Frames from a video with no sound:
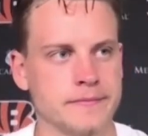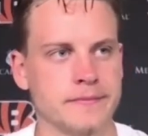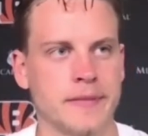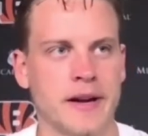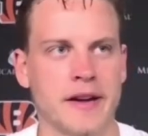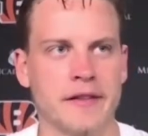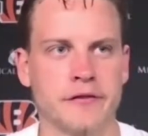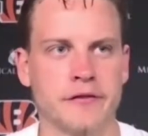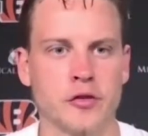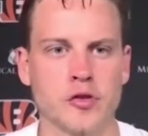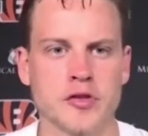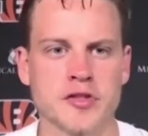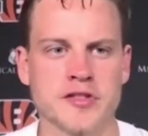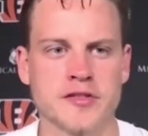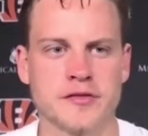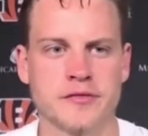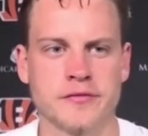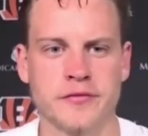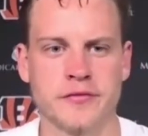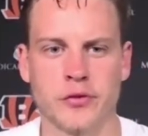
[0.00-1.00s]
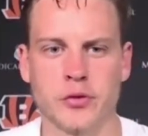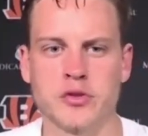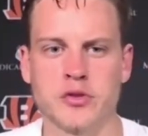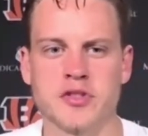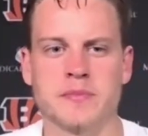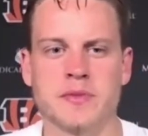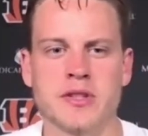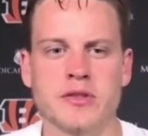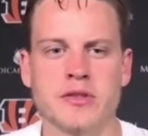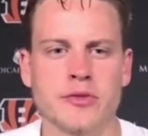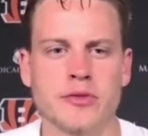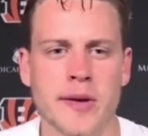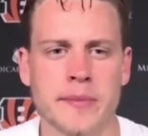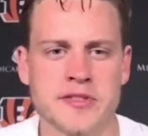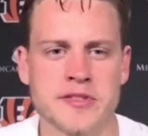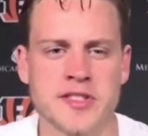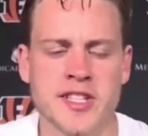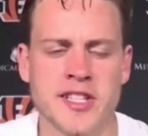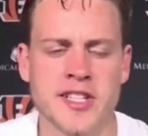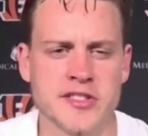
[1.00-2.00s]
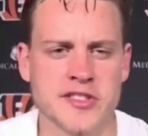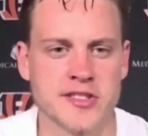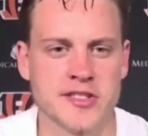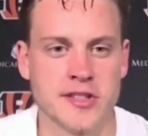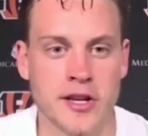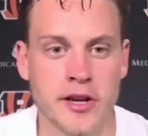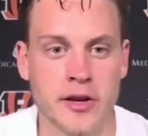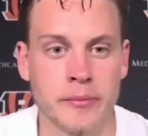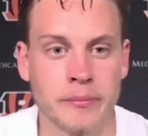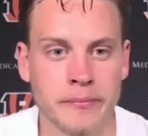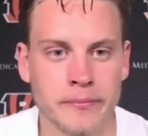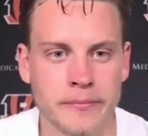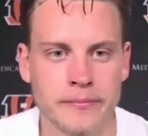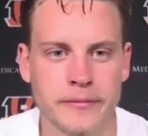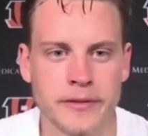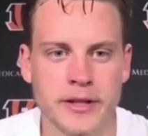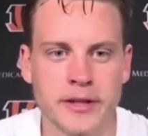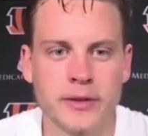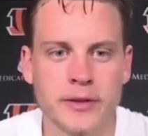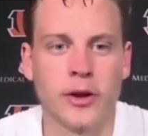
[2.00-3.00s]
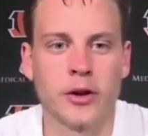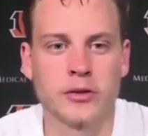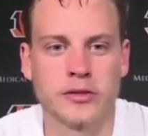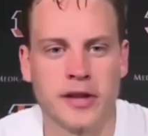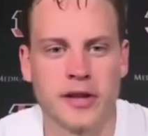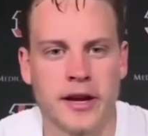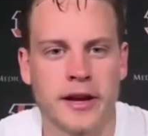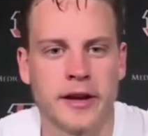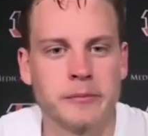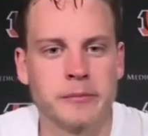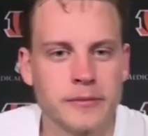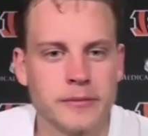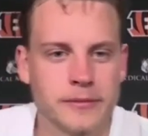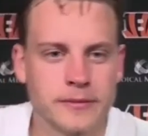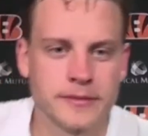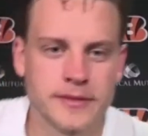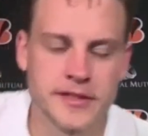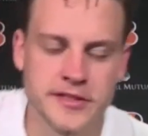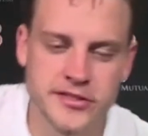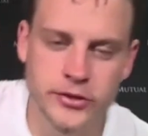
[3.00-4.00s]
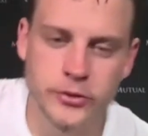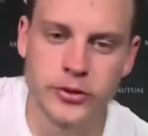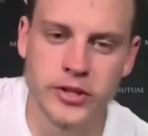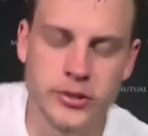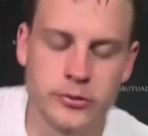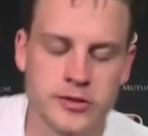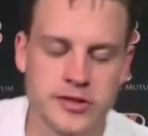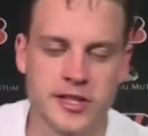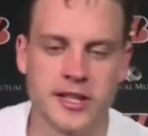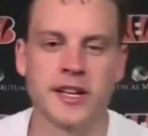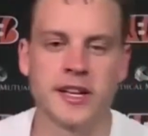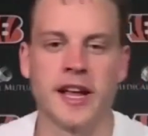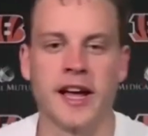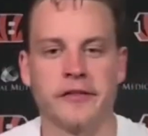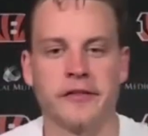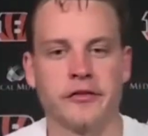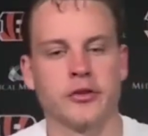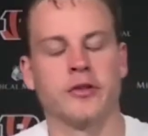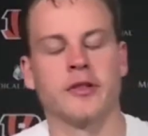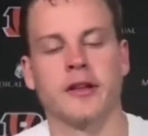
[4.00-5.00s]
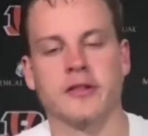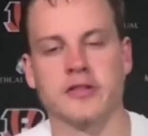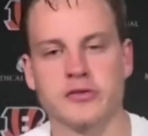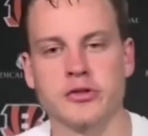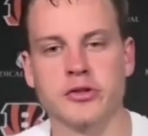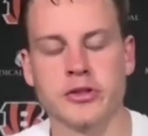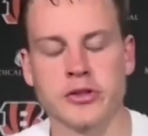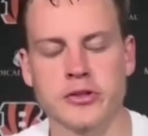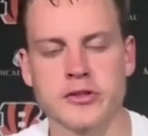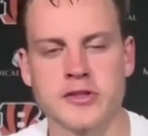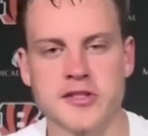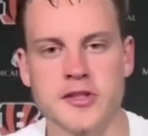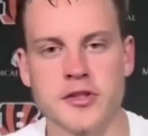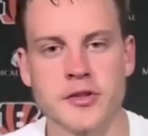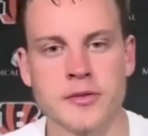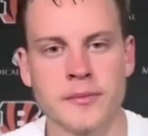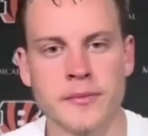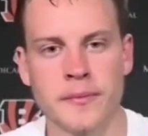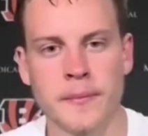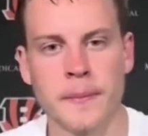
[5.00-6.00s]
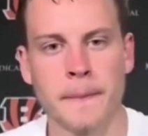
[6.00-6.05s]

my first full-speed reps against Sam in a long time. And so he was getting after it. That was really good to see.